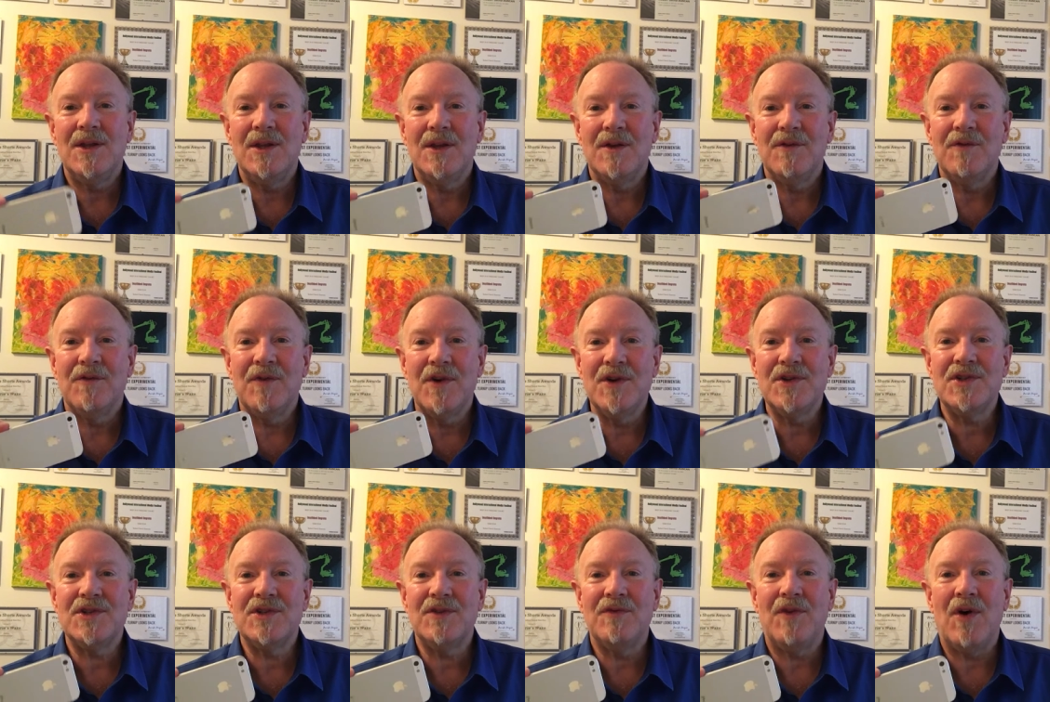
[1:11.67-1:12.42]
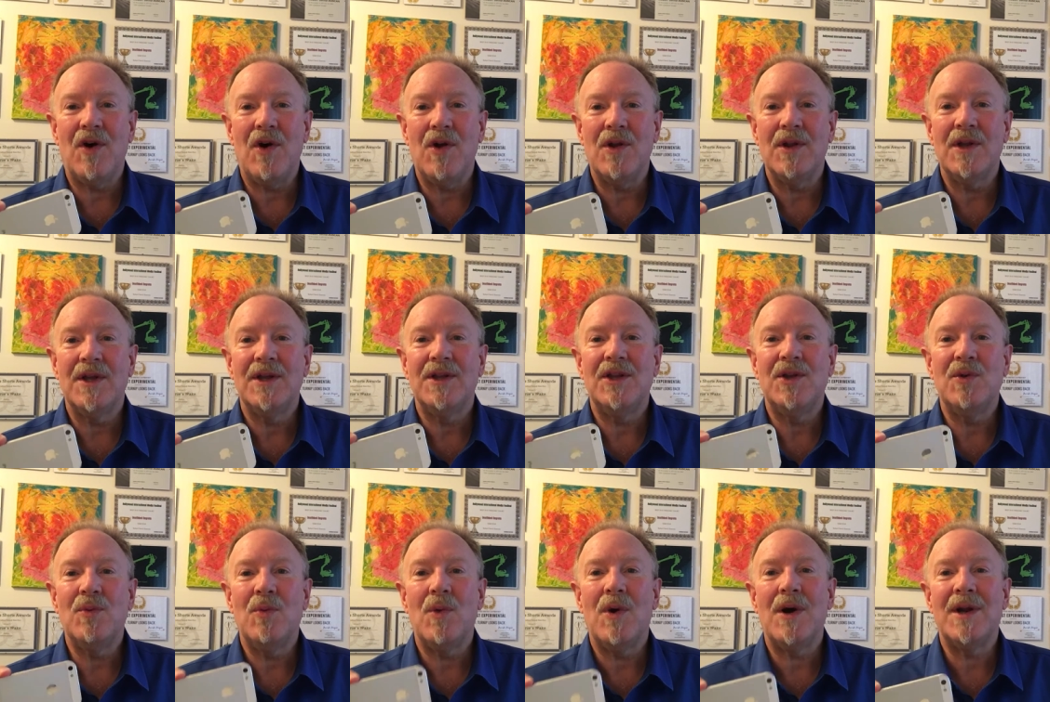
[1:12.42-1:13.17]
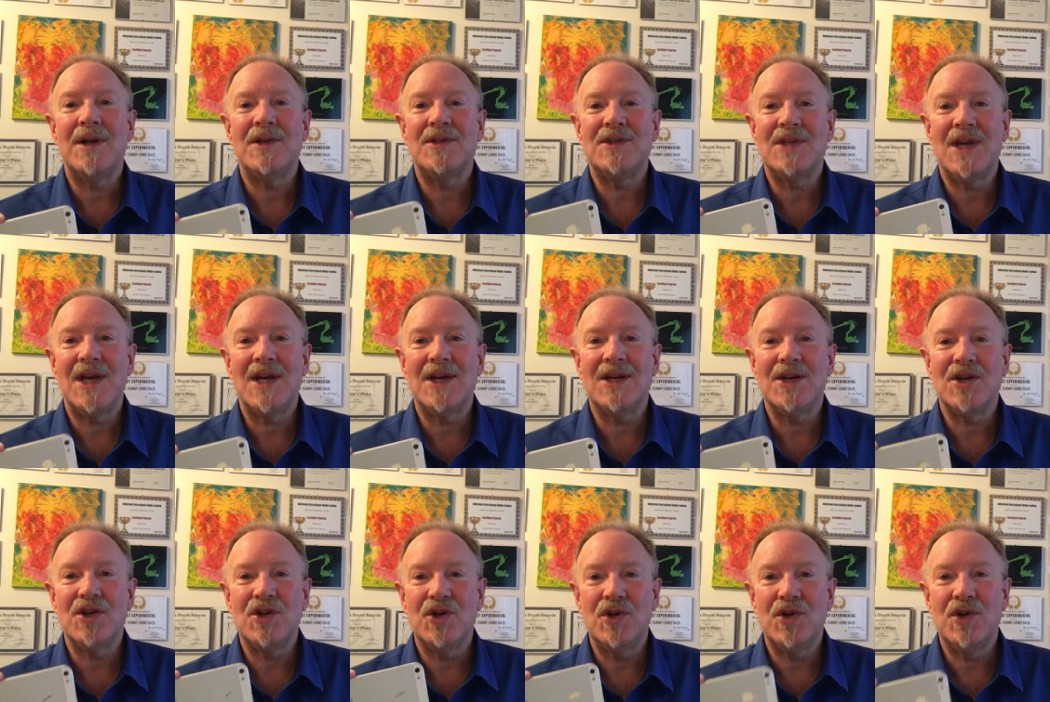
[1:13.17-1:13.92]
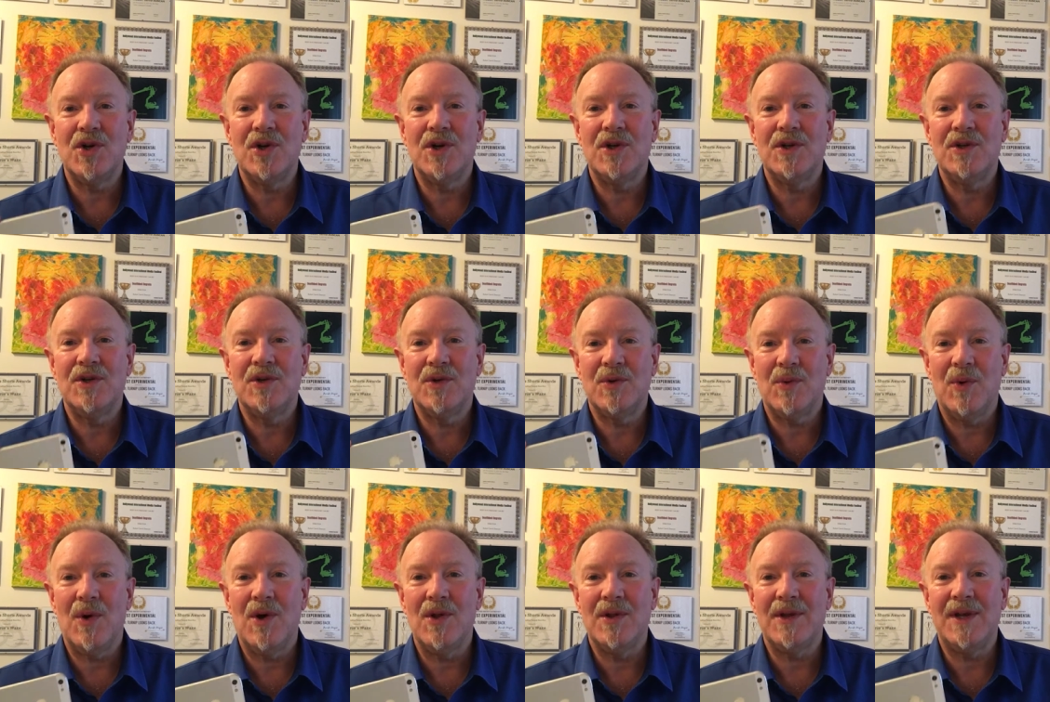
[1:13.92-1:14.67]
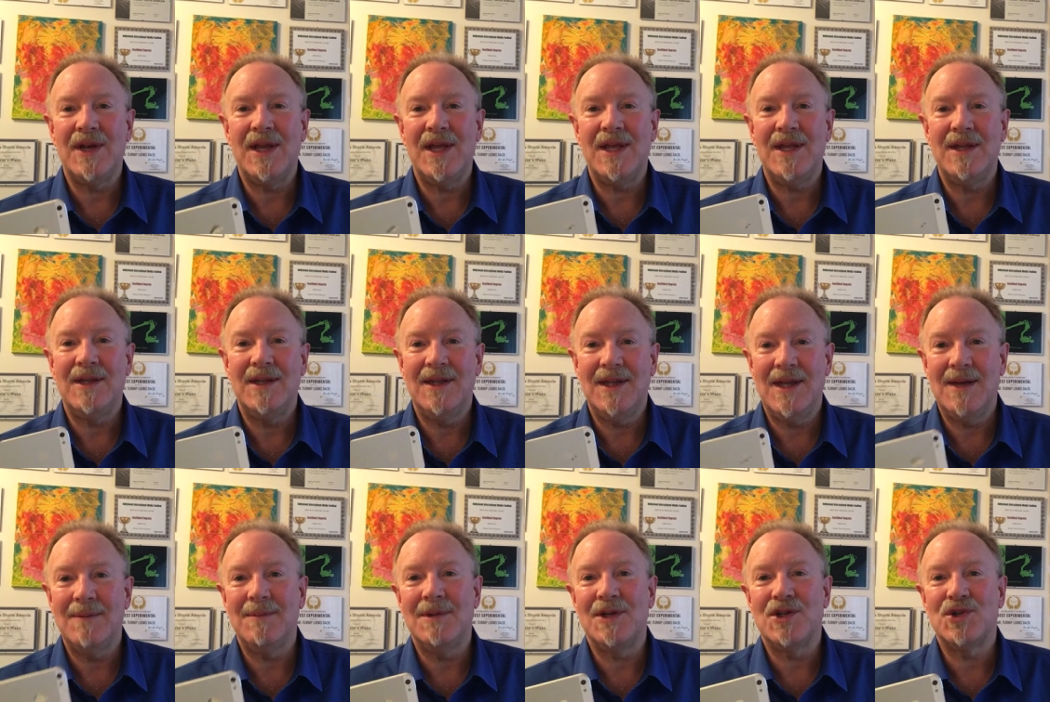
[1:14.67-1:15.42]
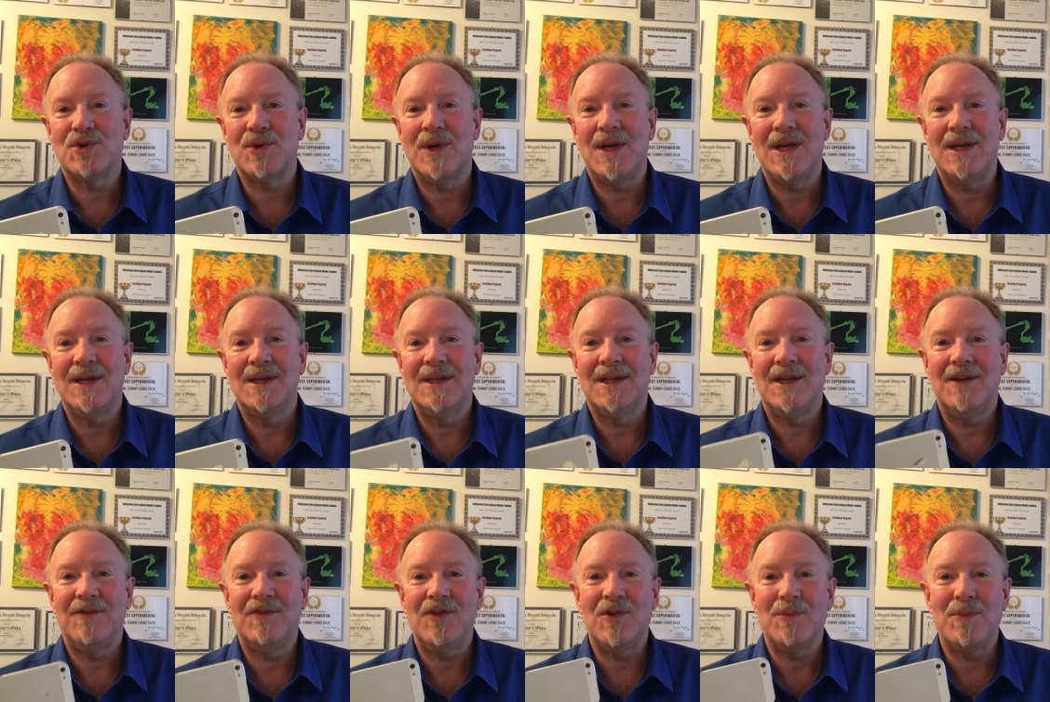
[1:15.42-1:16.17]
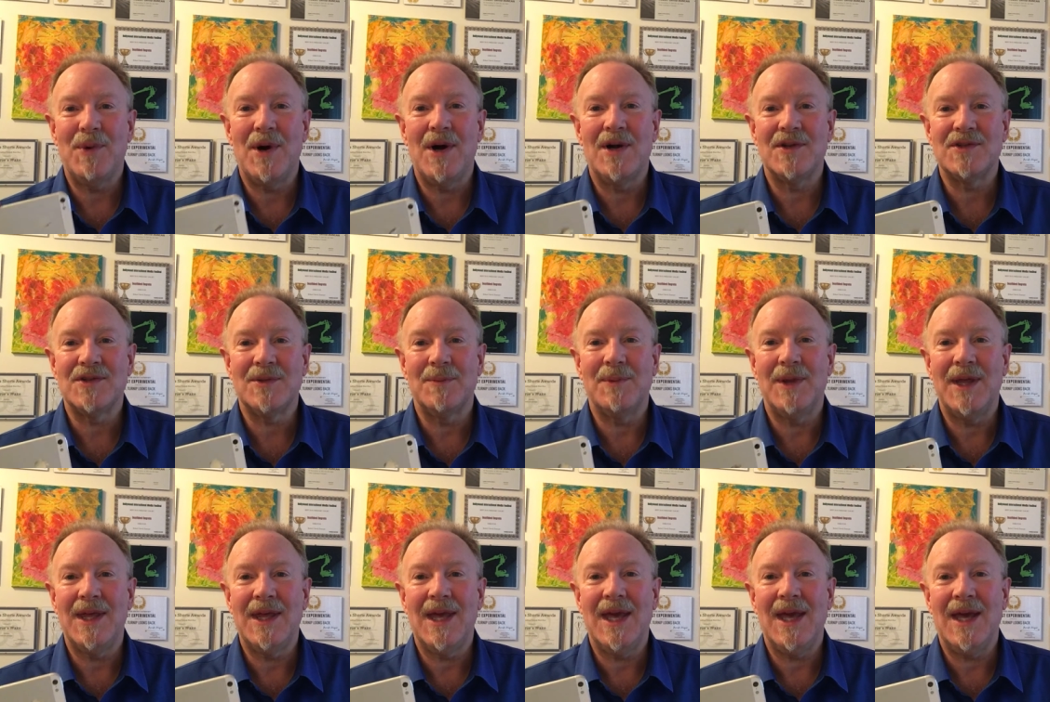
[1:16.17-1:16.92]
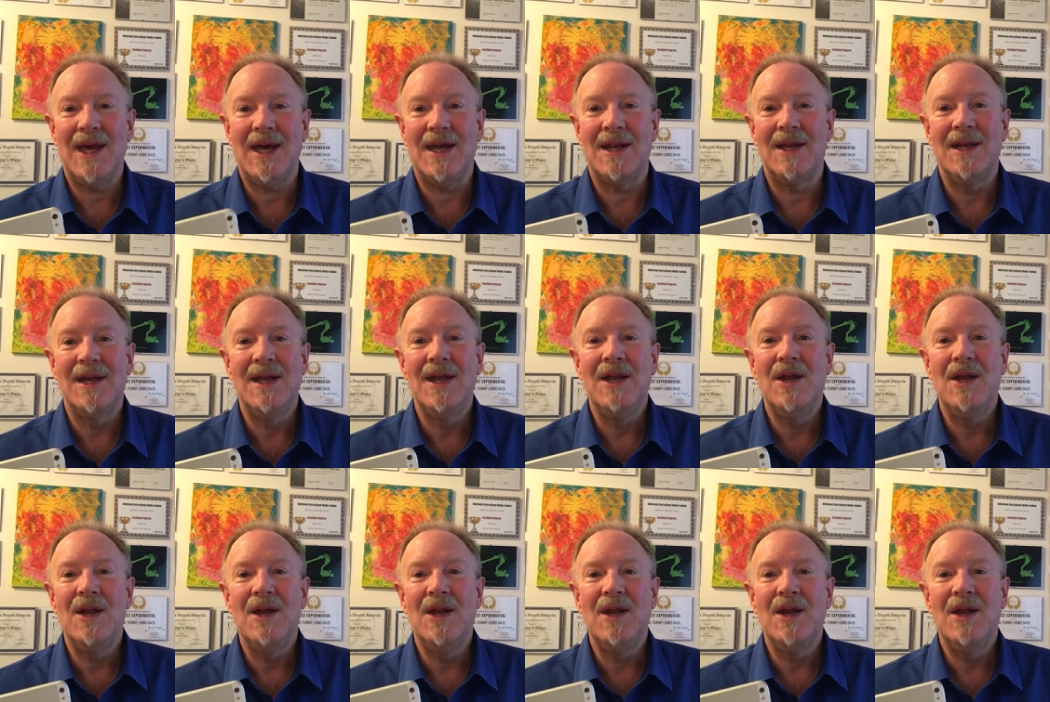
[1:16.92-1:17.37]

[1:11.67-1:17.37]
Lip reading: First of all, you want to take good quality imagery if you possibly can.